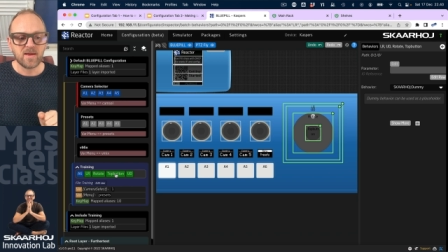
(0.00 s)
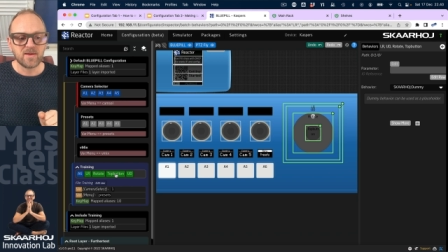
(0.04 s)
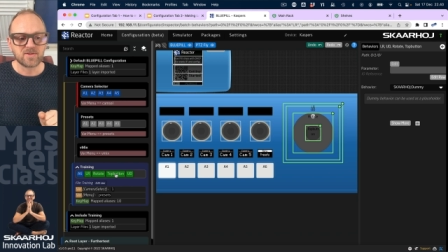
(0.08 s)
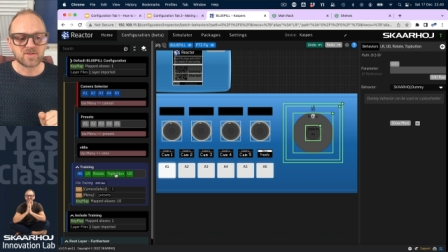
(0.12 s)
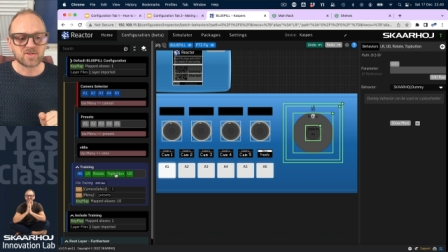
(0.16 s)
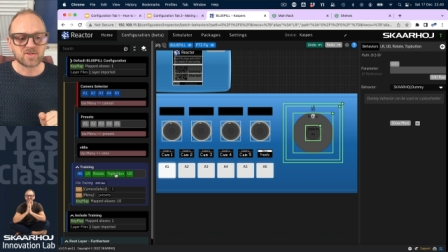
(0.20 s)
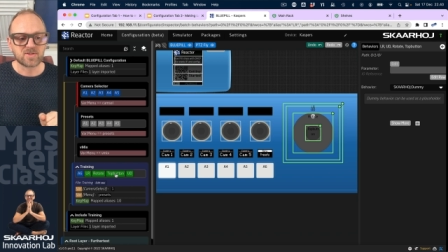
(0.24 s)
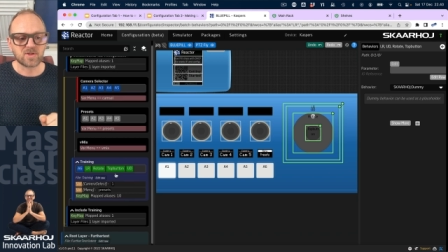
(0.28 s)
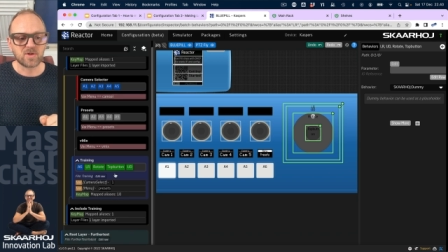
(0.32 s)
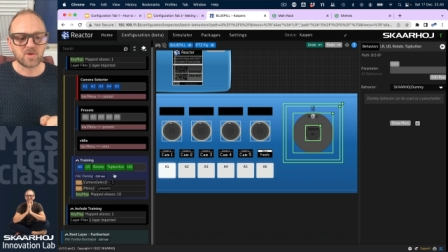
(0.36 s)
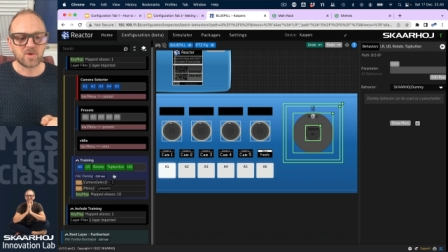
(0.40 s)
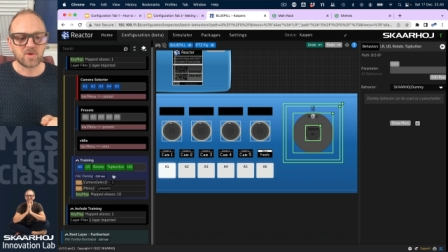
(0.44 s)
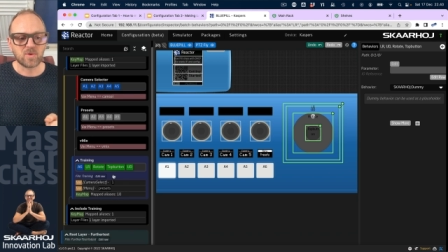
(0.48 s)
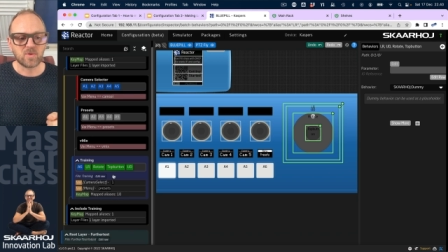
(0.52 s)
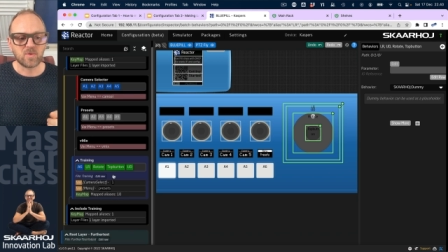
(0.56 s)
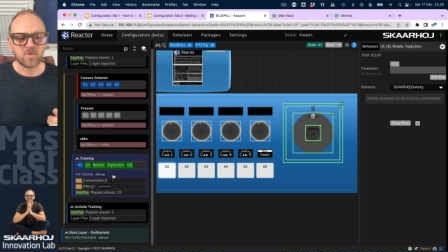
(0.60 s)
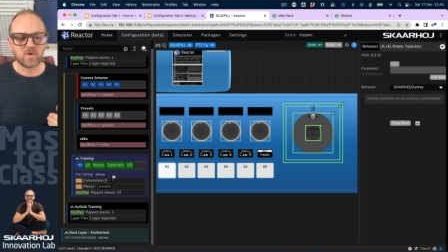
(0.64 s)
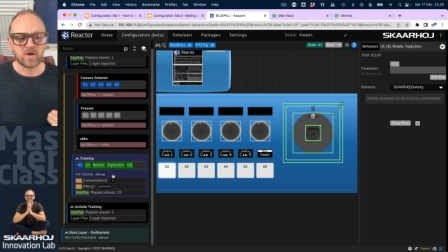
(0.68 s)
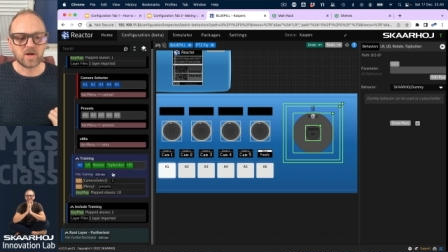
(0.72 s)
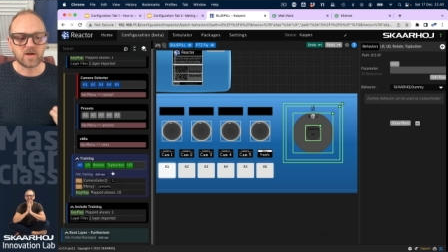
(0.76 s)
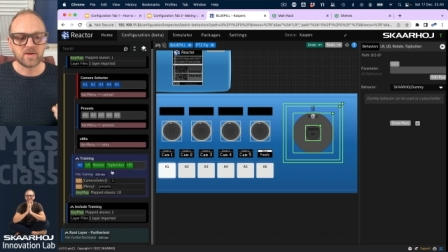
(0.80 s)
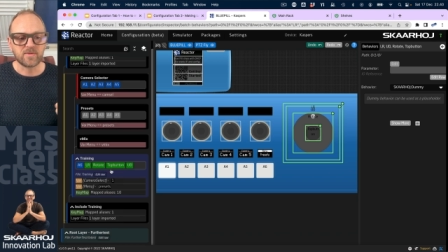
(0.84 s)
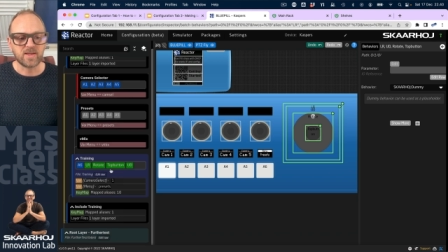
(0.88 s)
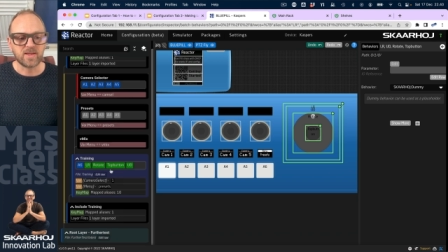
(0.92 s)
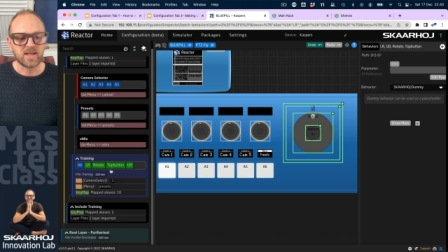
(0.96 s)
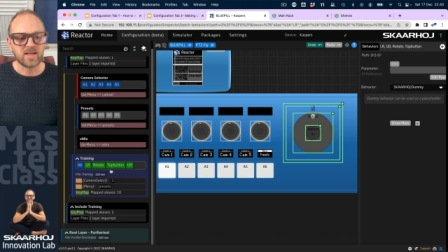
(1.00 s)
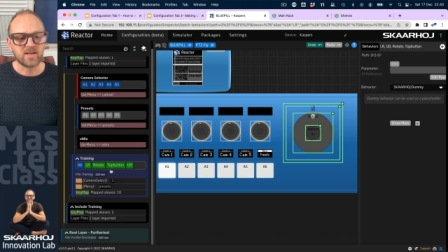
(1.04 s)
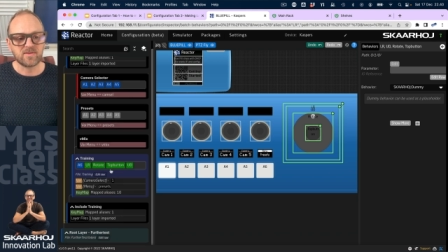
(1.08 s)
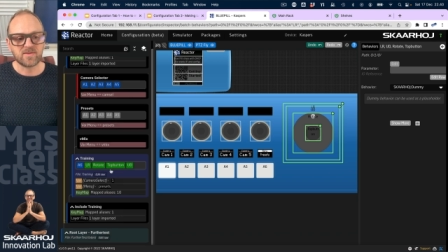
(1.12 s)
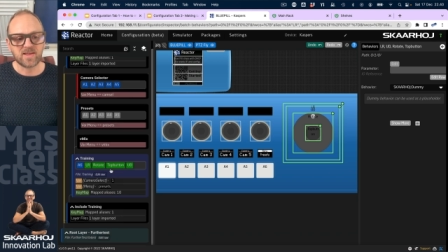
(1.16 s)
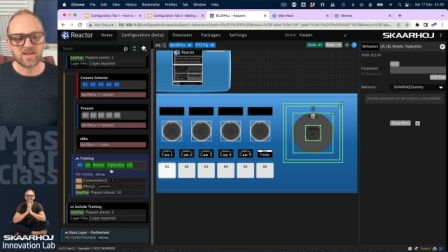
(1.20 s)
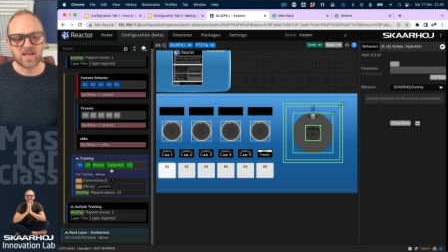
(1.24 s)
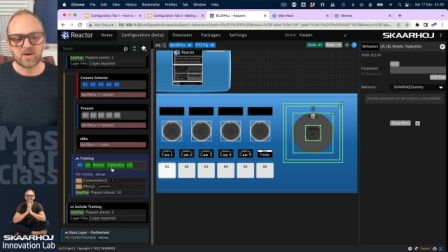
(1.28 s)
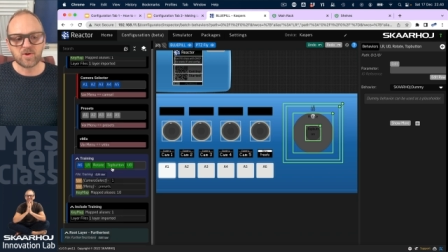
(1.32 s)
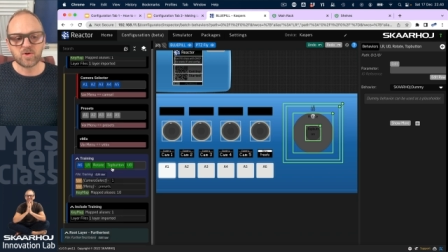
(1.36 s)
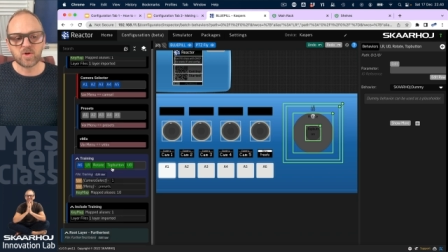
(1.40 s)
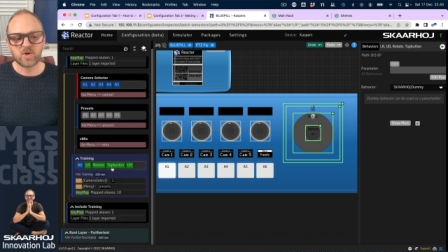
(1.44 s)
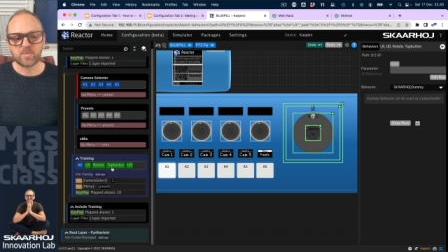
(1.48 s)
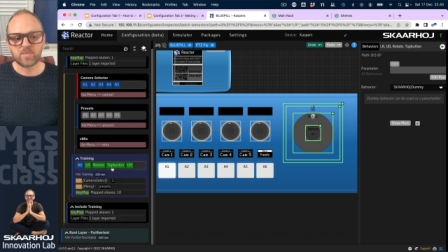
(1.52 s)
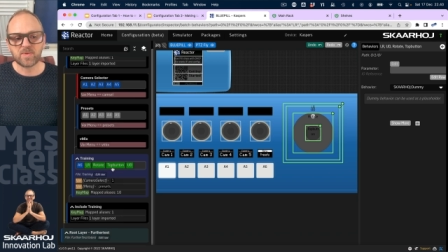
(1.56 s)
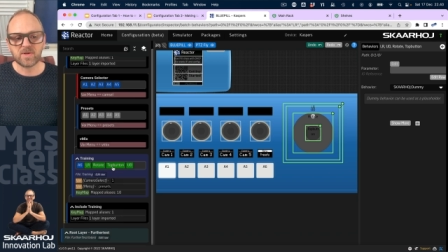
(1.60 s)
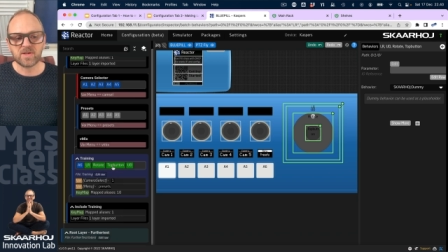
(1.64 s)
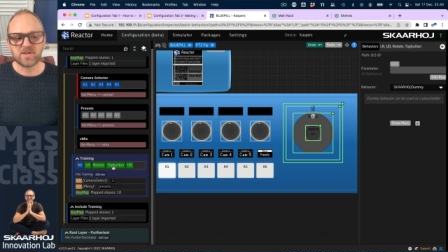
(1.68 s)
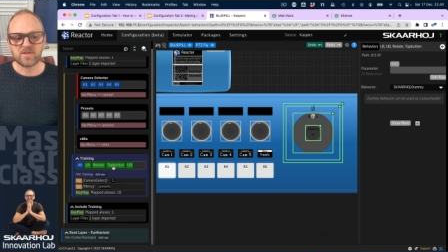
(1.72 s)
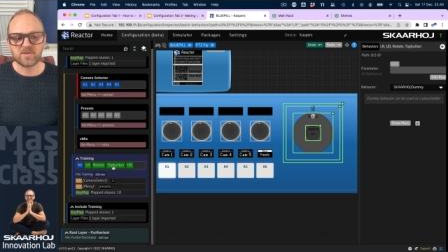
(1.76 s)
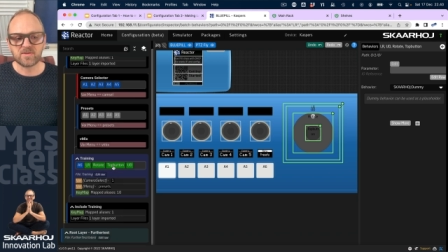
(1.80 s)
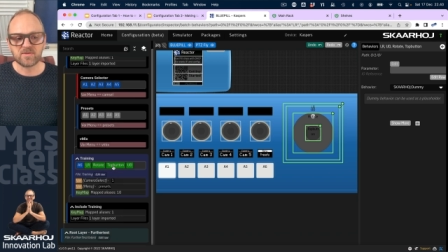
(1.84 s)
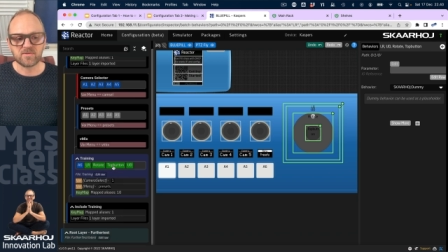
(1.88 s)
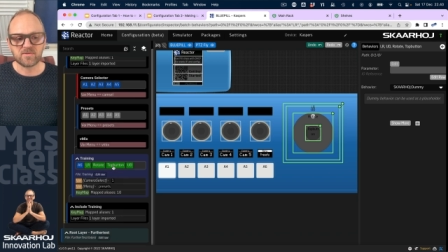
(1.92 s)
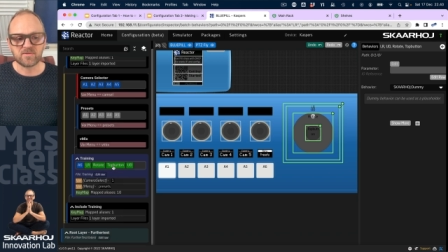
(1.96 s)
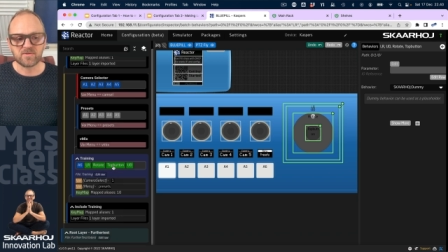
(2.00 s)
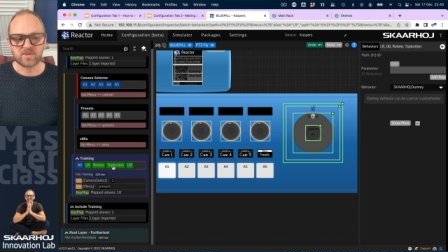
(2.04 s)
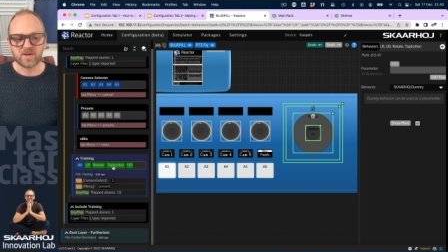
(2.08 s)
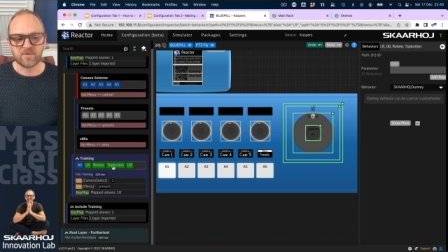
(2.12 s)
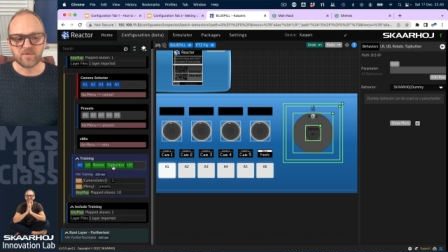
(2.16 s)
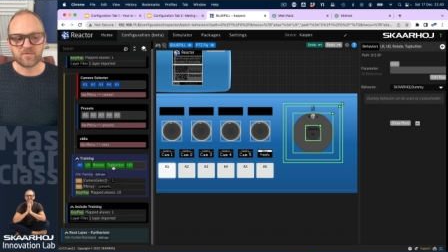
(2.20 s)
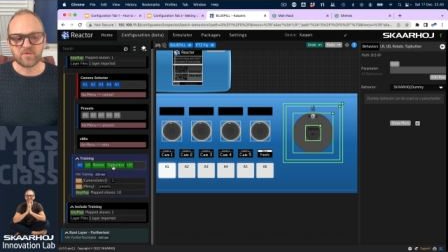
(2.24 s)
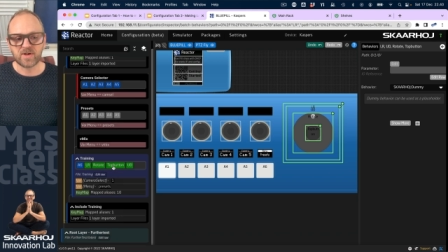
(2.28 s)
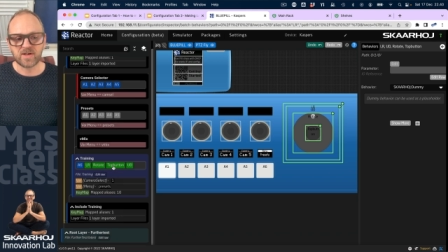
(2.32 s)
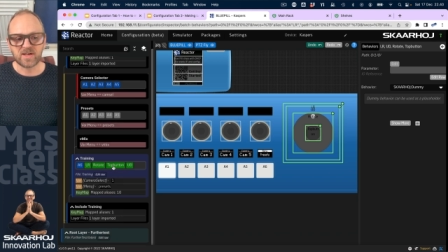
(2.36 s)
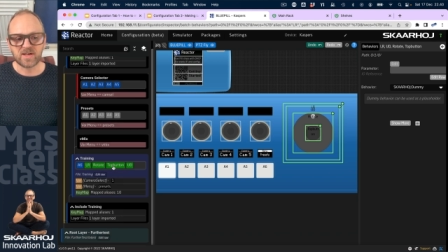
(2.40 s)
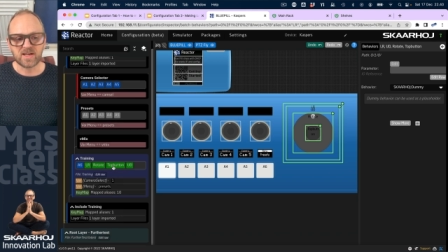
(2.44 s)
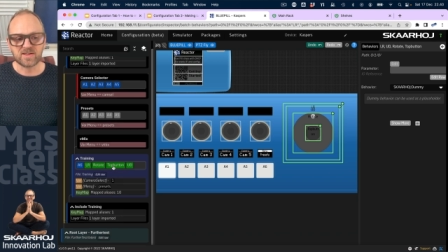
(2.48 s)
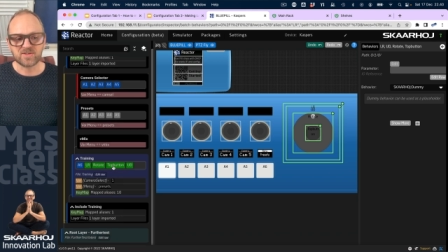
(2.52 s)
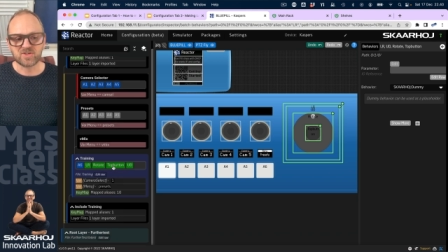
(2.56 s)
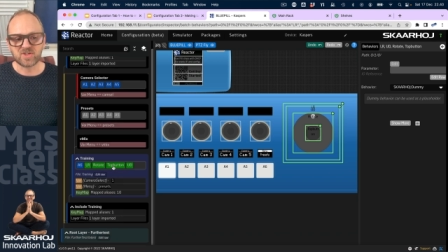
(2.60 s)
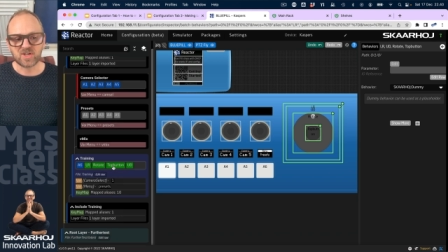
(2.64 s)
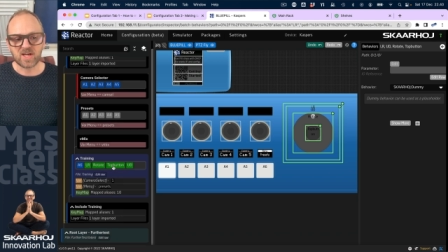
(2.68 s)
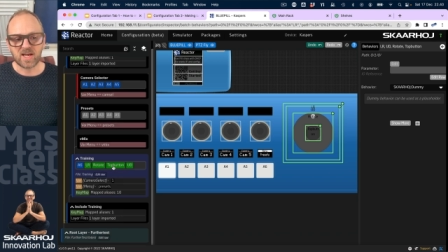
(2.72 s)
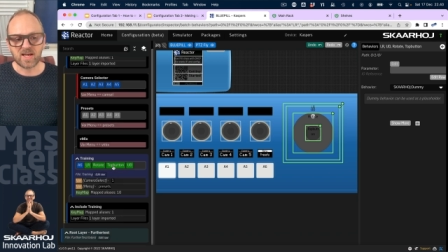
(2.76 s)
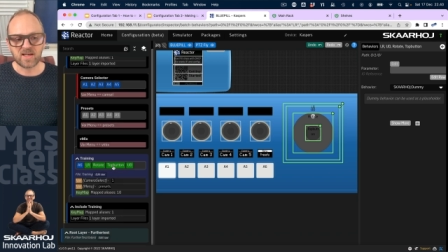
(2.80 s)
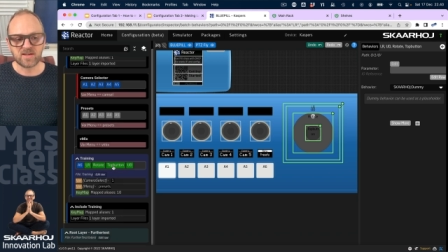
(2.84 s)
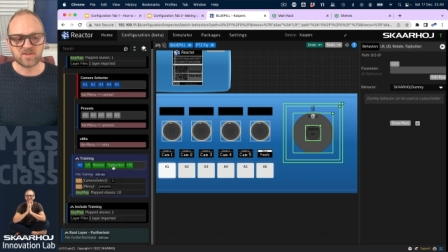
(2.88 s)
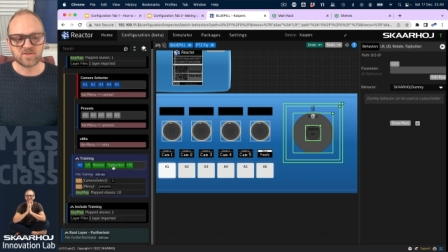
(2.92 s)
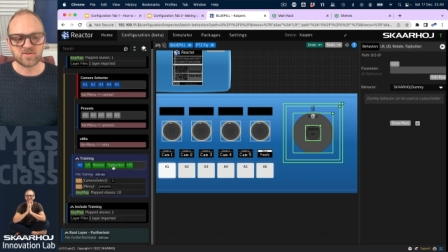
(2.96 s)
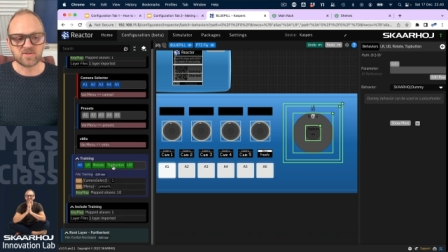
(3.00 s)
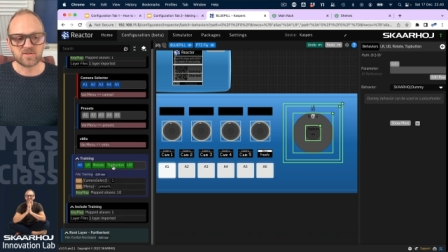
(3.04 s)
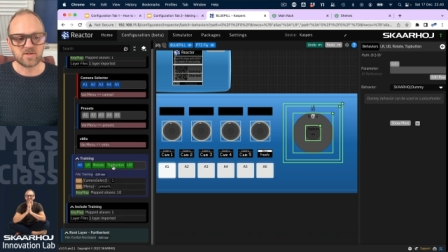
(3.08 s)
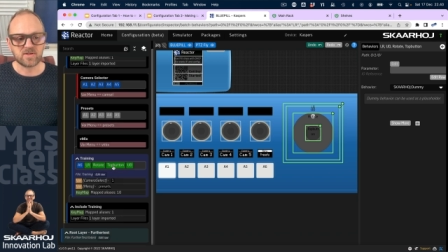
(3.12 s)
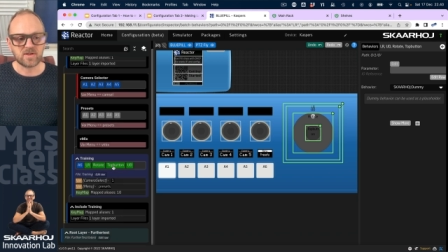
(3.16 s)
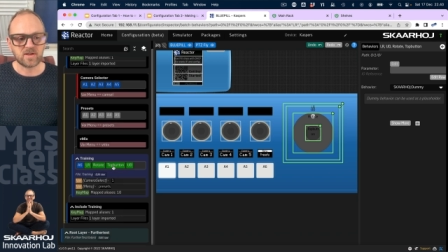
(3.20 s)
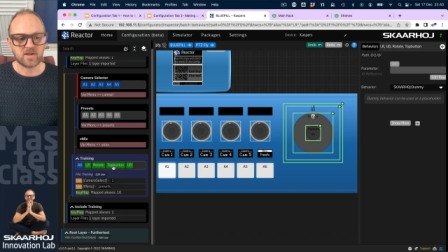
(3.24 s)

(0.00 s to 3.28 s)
So uh, they, they could be different and changed.